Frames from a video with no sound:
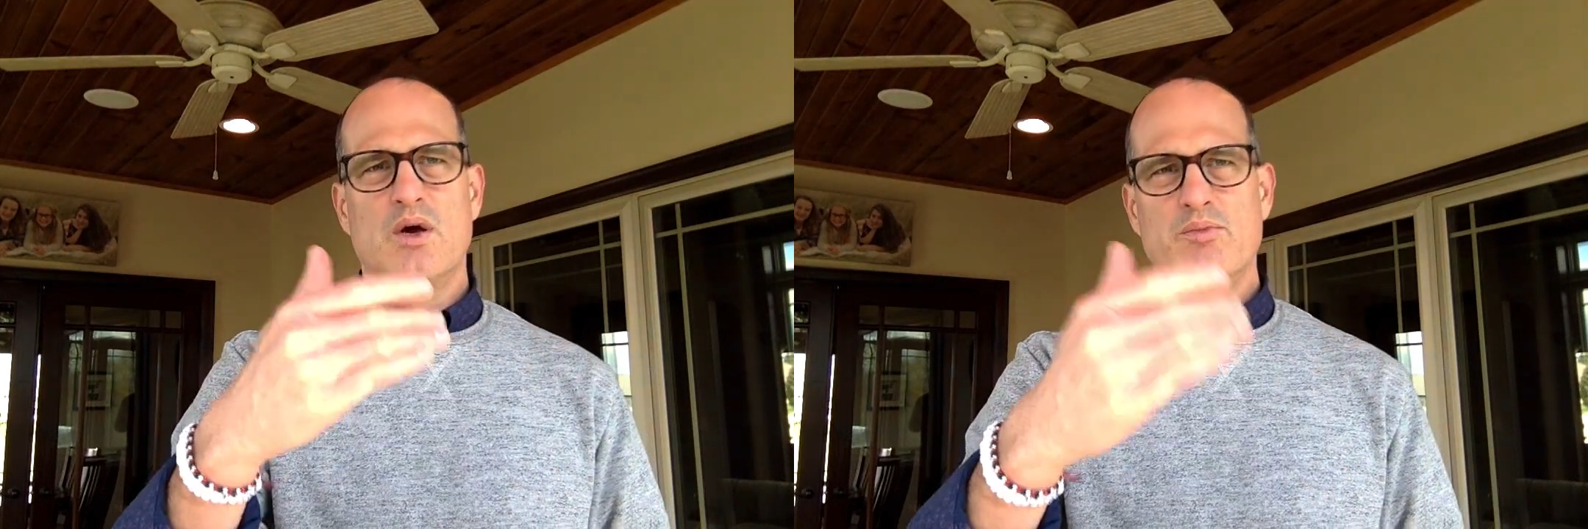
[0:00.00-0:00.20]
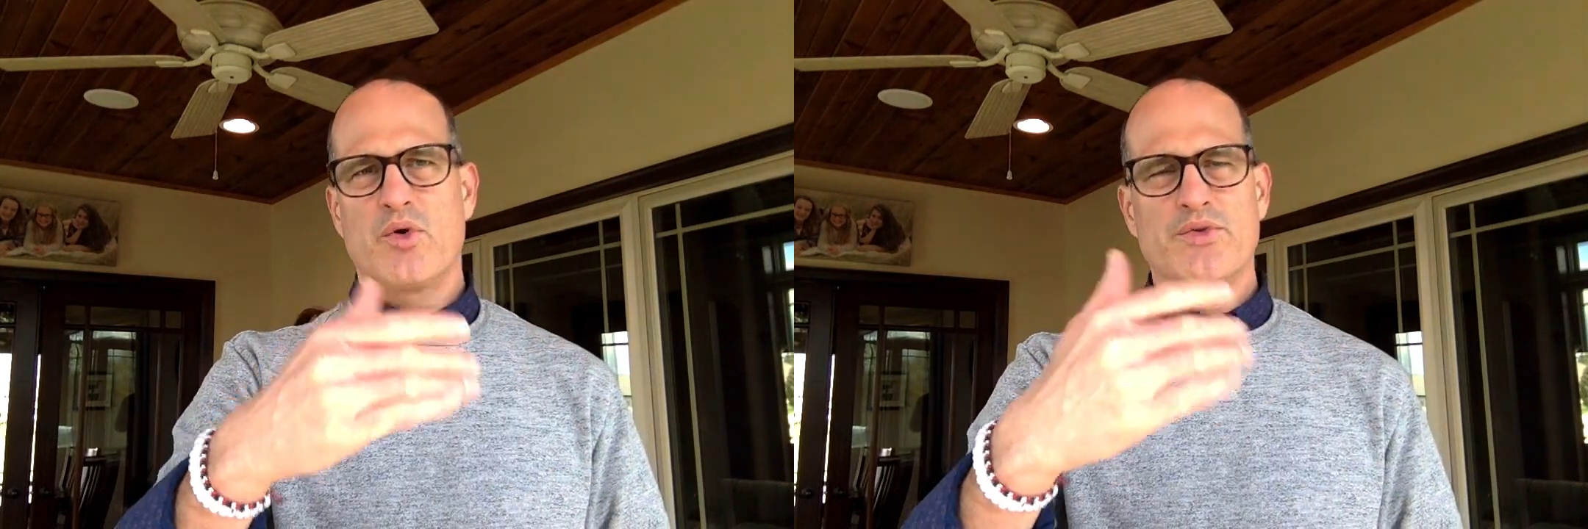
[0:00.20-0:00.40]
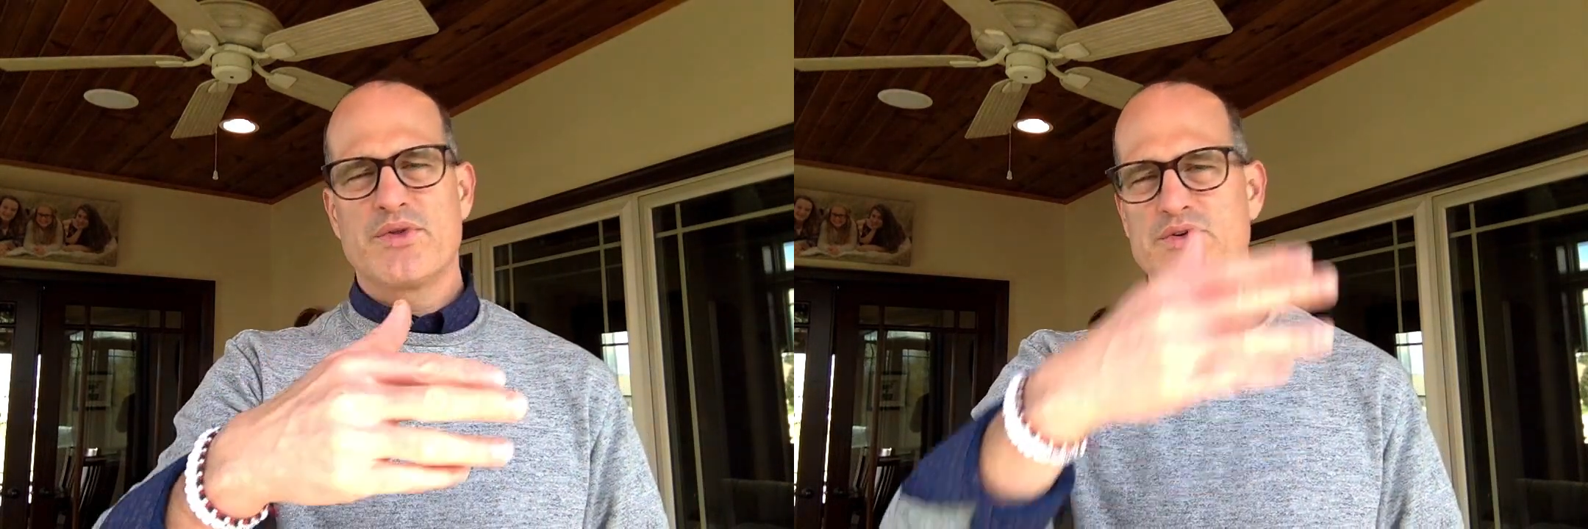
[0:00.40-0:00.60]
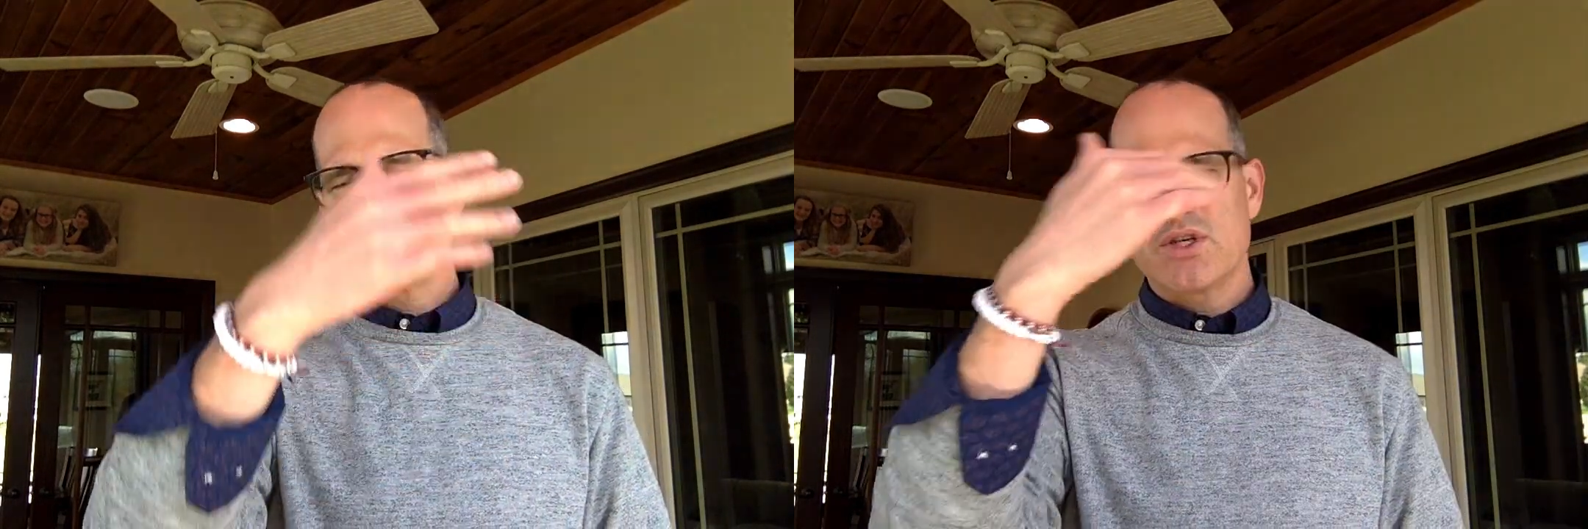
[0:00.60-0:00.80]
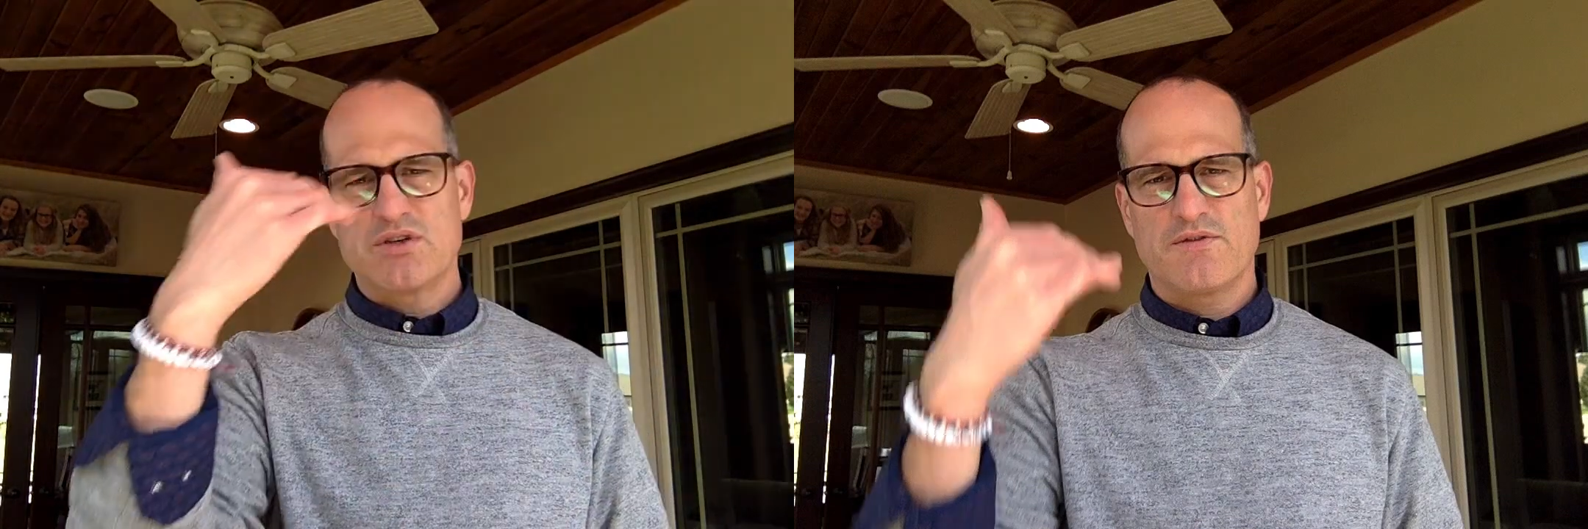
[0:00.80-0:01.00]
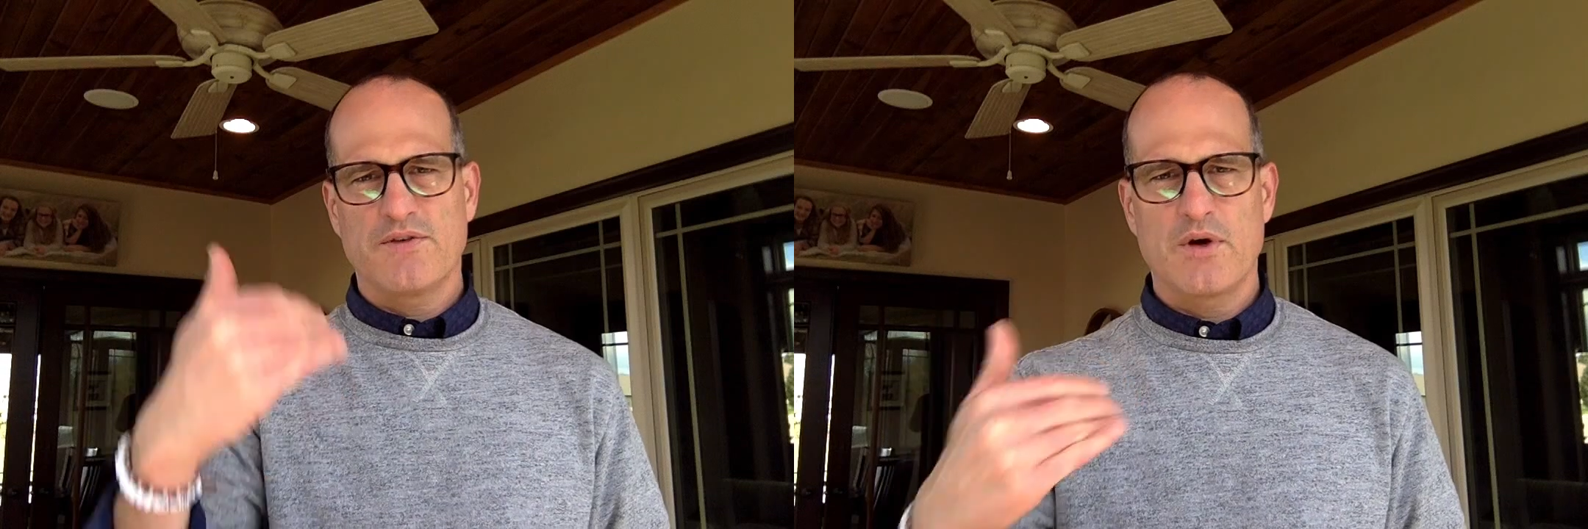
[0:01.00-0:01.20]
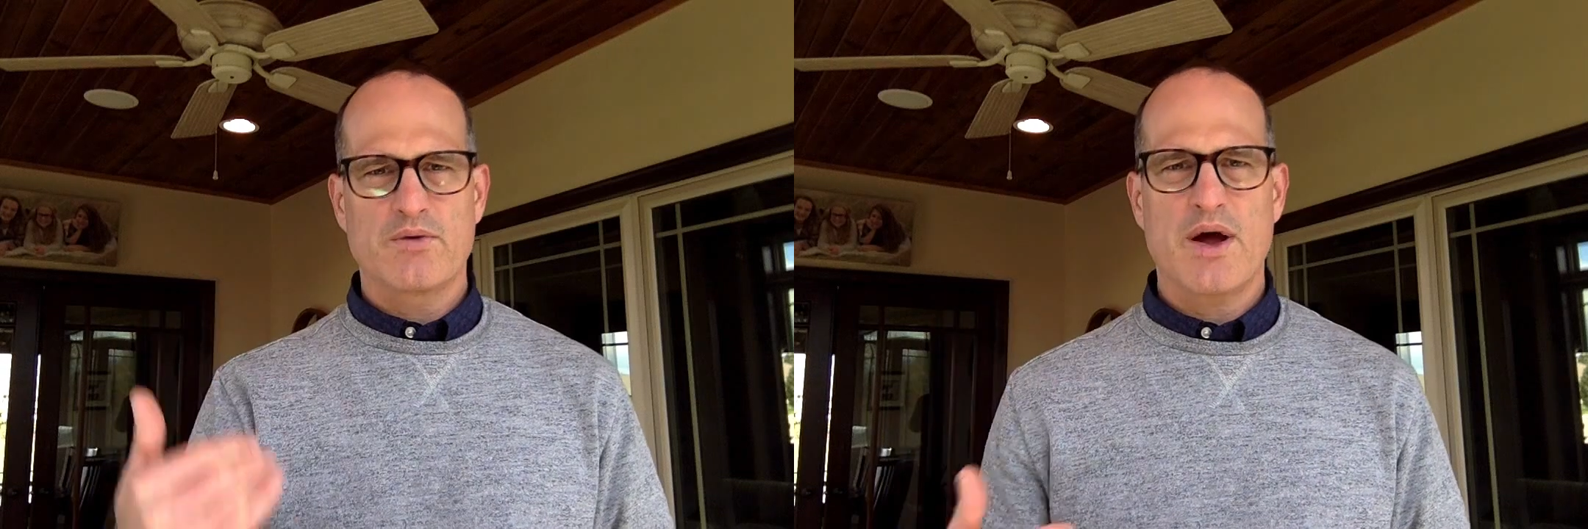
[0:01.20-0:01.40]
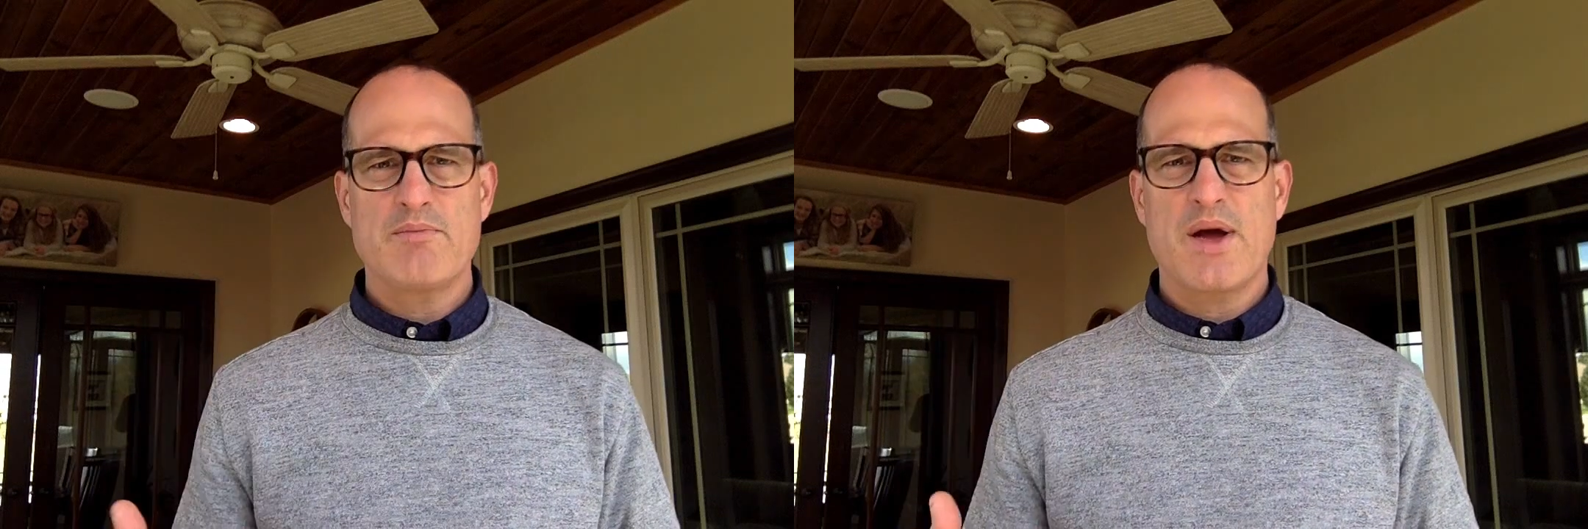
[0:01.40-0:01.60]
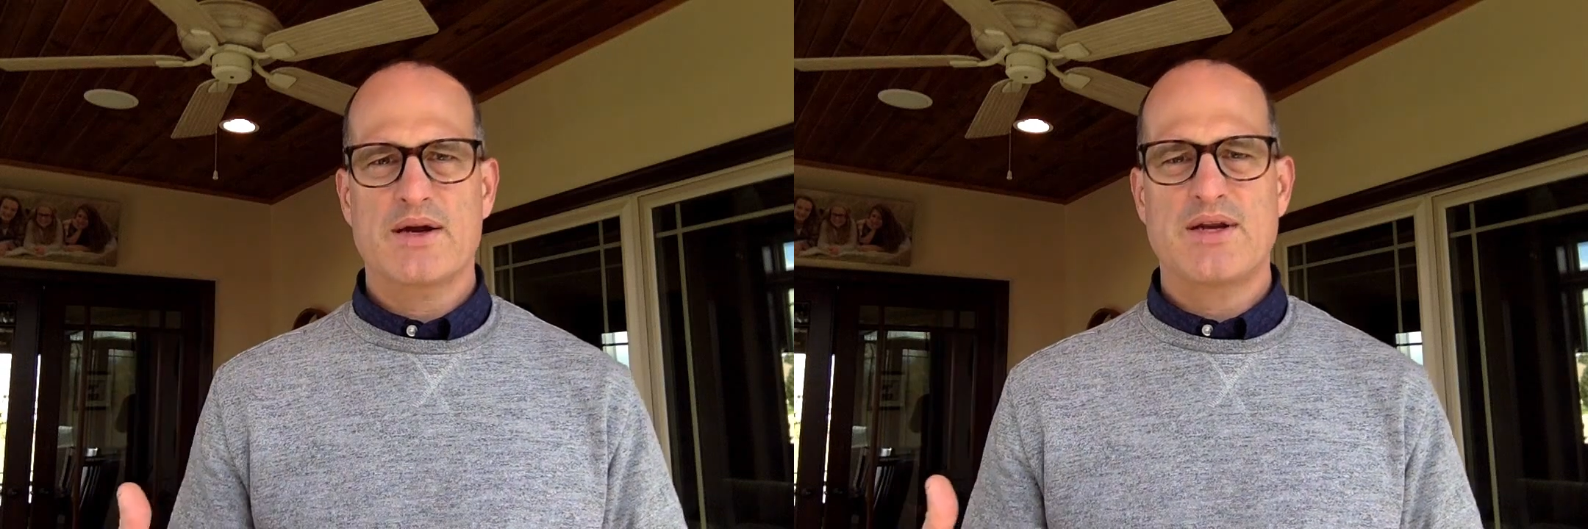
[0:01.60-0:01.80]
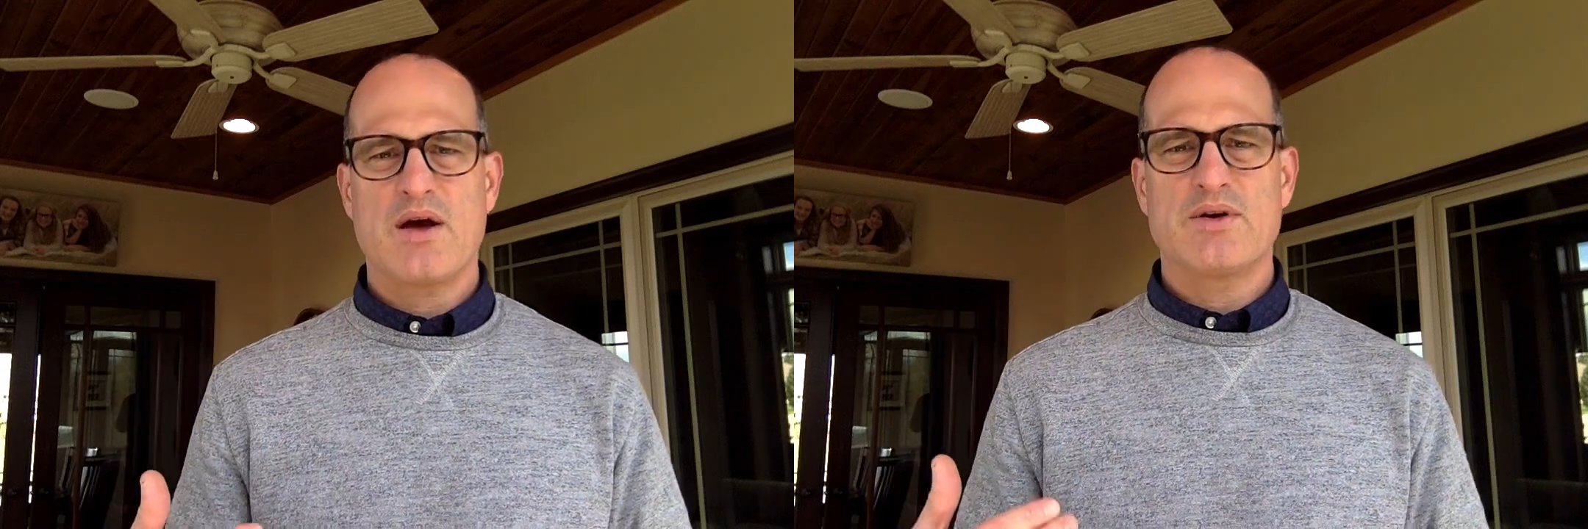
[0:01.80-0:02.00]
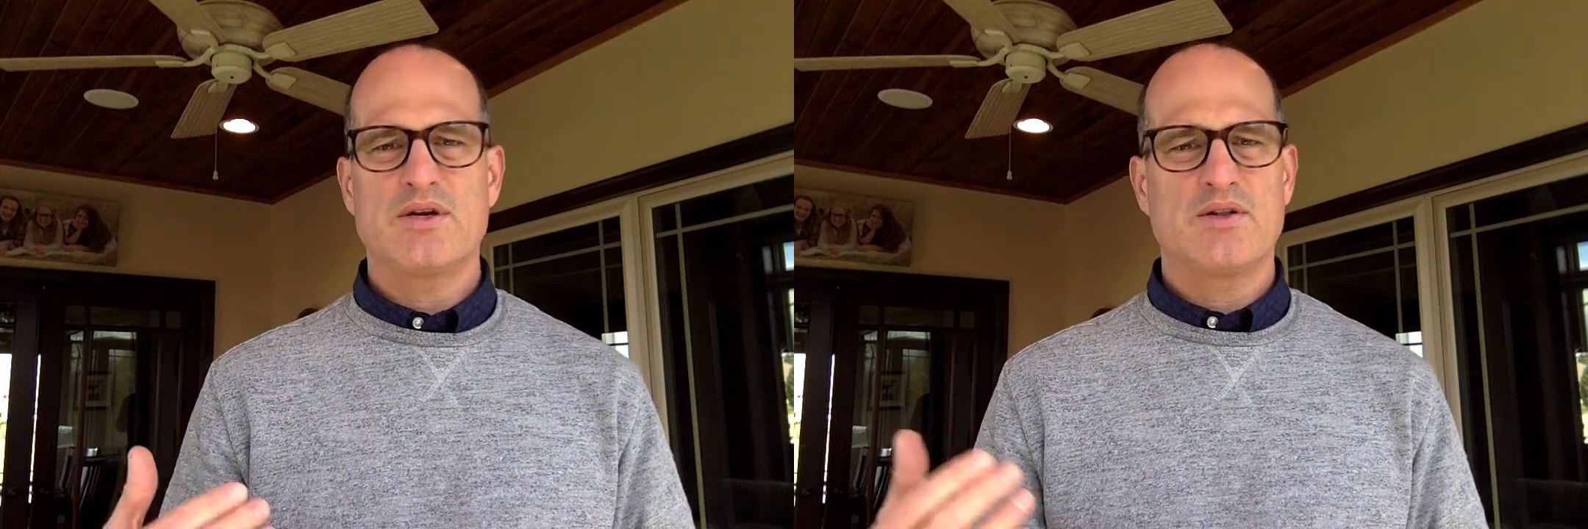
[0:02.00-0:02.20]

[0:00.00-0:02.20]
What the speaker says: both of those things flowed right back down into